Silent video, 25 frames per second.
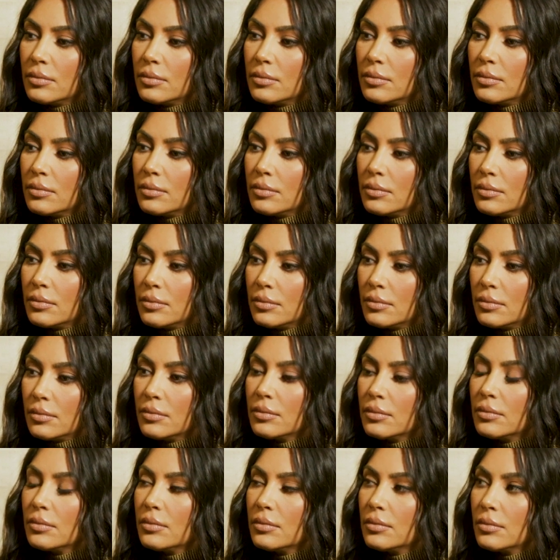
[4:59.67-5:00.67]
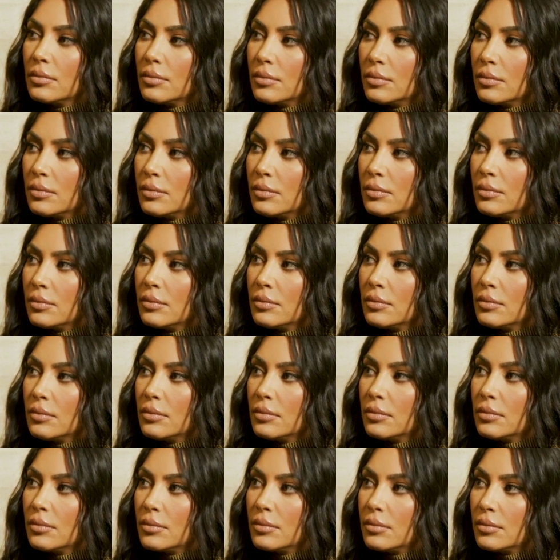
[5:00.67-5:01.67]

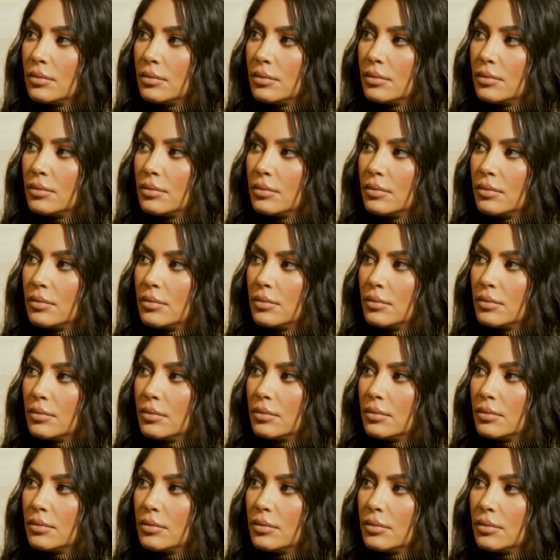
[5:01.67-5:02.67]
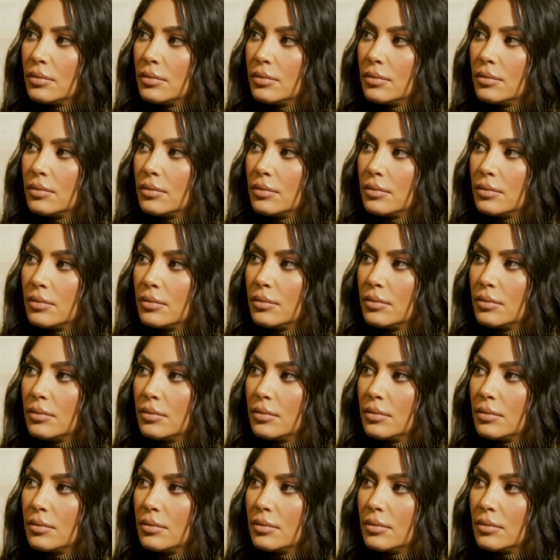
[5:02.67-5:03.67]

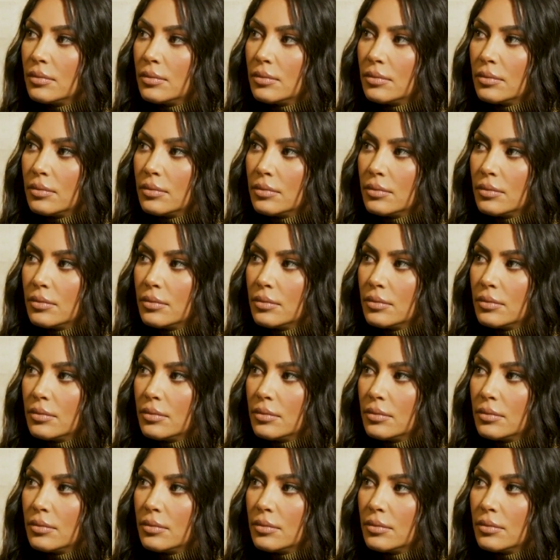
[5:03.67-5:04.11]
No words are spoken by the person on screen.